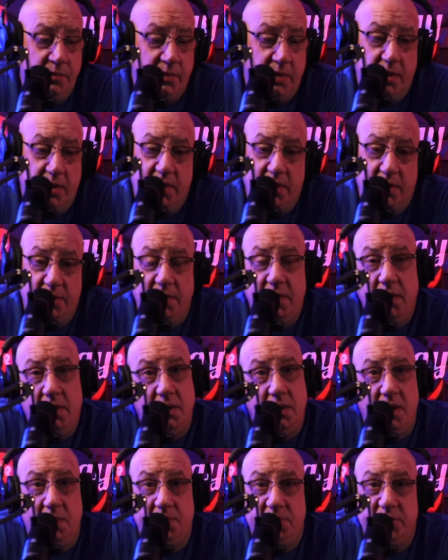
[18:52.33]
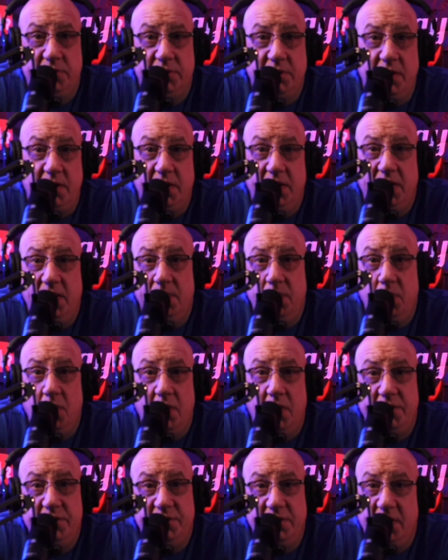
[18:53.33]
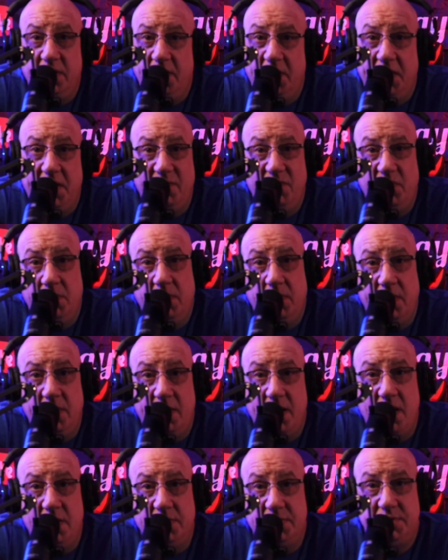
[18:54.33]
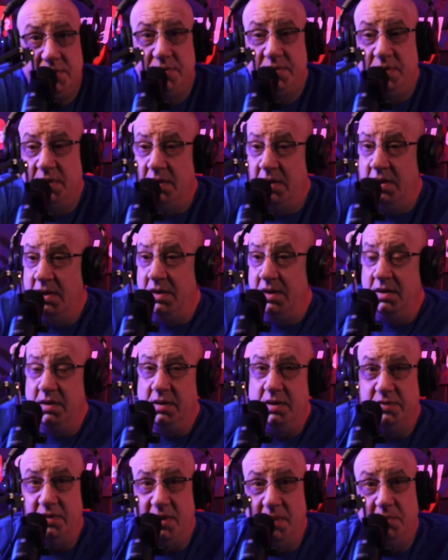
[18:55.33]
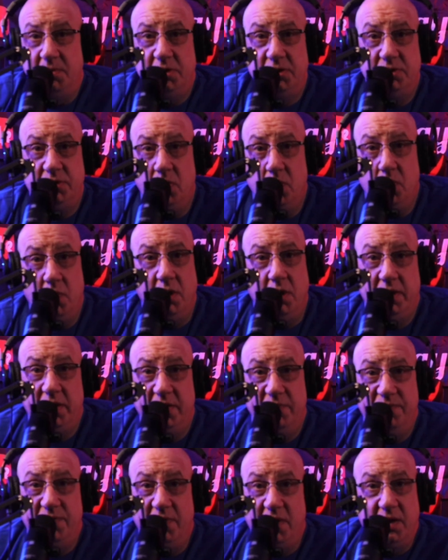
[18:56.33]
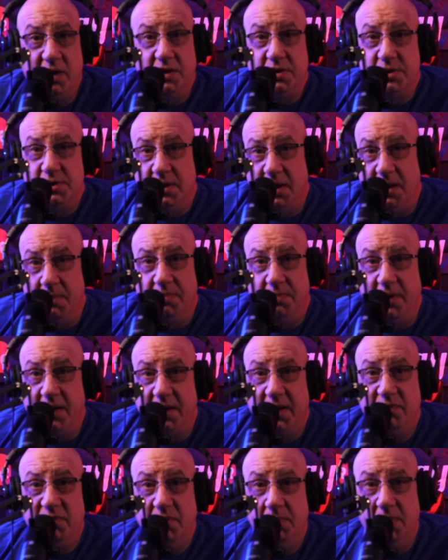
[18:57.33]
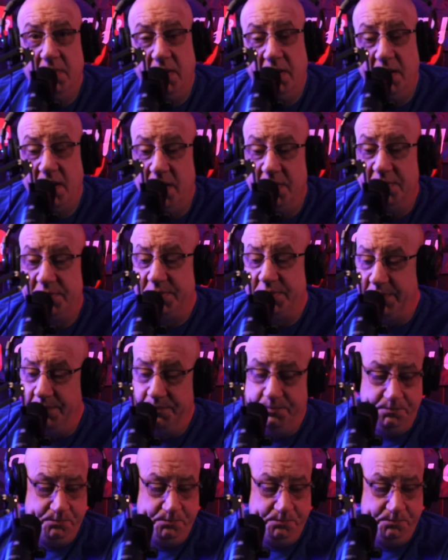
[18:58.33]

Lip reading: And I'm just going to keep watching it like everybody else, because I'm just a working fucking schlep like everybody else.